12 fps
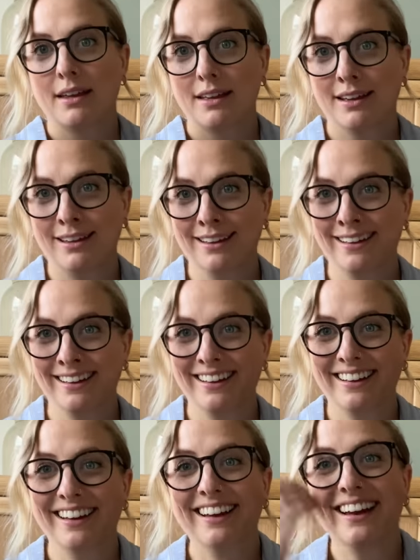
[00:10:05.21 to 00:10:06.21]

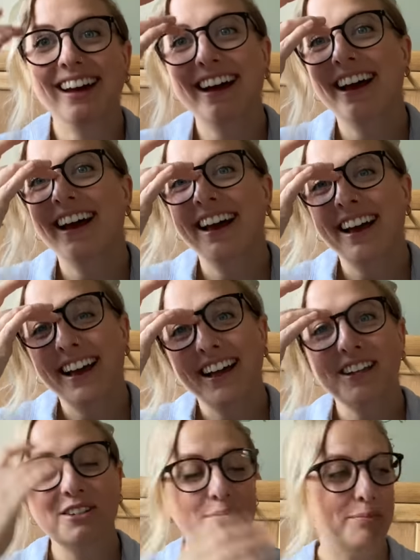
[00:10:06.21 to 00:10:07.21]

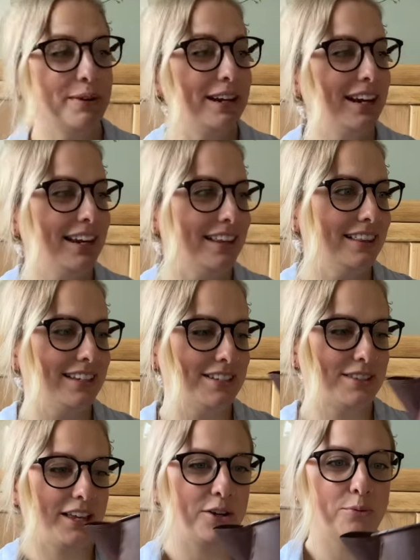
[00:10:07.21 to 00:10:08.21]
To bring in
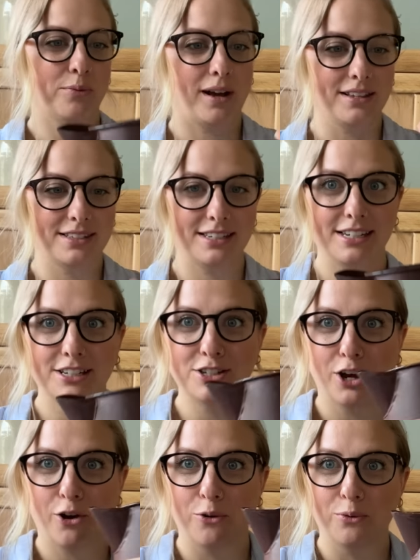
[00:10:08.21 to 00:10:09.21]
these like rusty
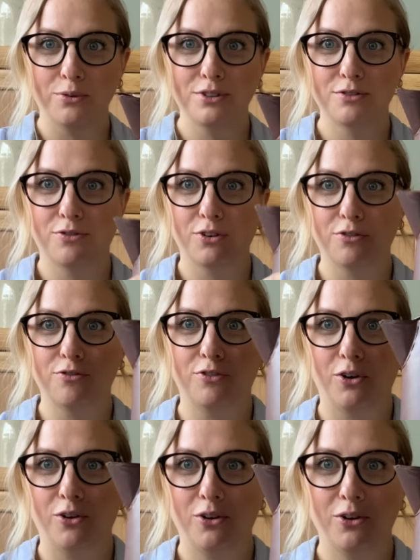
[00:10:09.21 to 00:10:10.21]
tones for
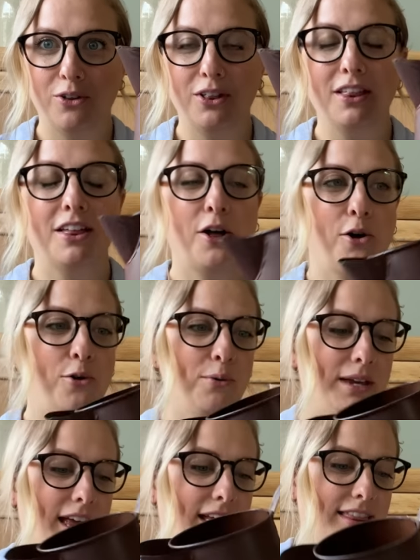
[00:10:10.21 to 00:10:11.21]
fall.
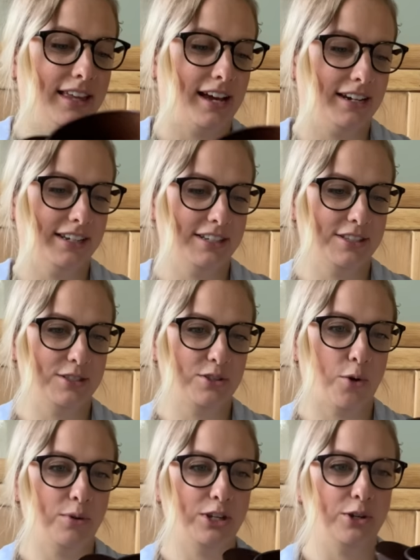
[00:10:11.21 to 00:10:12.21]
Okay, that is
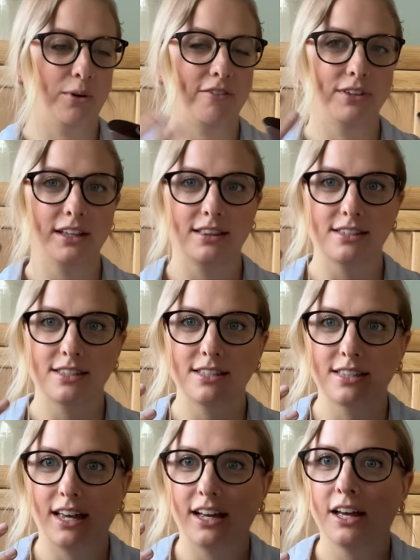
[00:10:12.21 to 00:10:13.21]
so cute. I feel like this
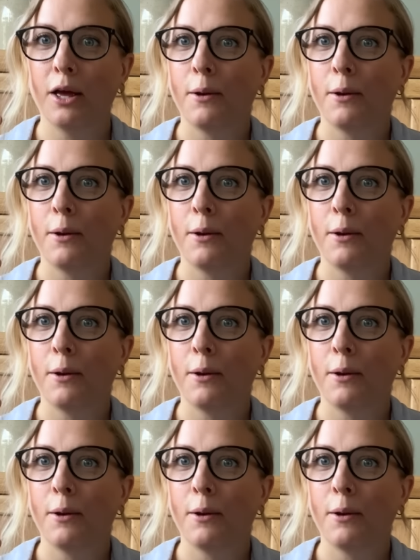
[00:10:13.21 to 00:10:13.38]
is like